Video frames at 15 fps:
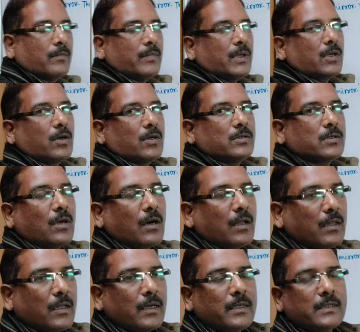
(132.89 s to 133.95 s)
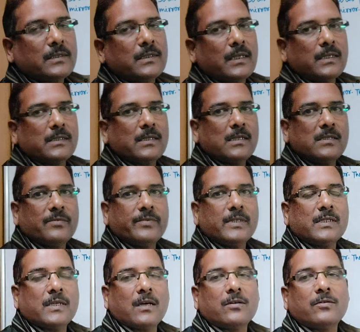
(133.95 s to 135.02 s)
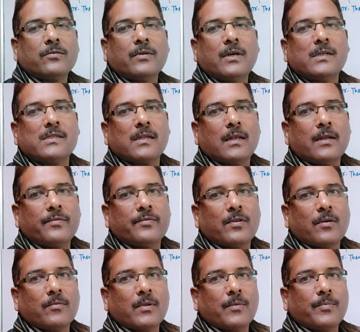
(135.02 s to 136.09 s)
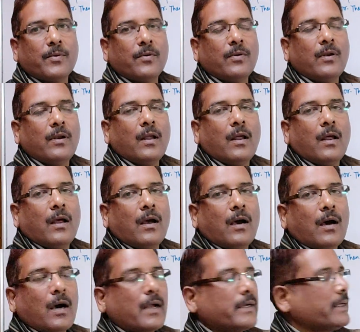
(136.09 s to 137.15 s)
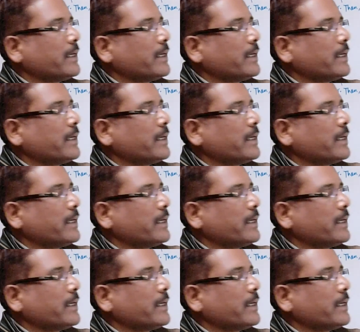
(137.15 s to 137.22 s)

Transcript: because all the distances which are towards left of the pole are